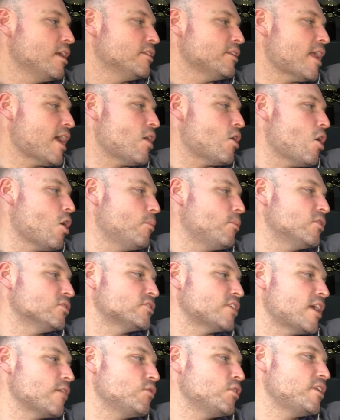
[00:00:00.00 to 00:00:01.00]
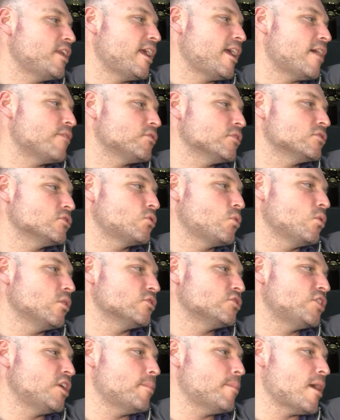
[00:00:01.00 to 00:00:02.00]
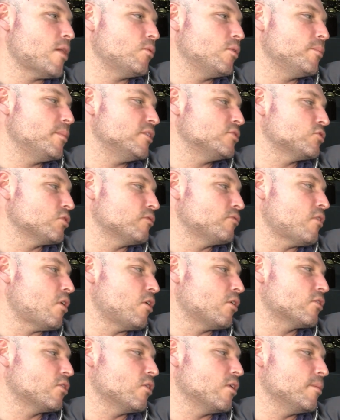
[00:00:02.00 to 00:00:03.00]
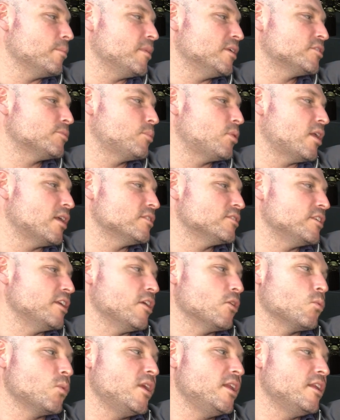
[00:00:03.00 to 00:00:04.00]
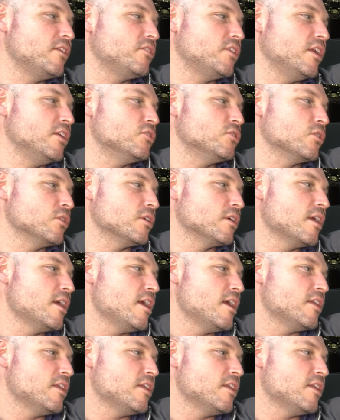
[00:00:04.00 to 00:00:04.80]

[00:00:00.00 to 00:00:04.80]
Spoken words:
Now, almost every day after school, she met with Mr. Falker and Miss Plessy, a reading teacher.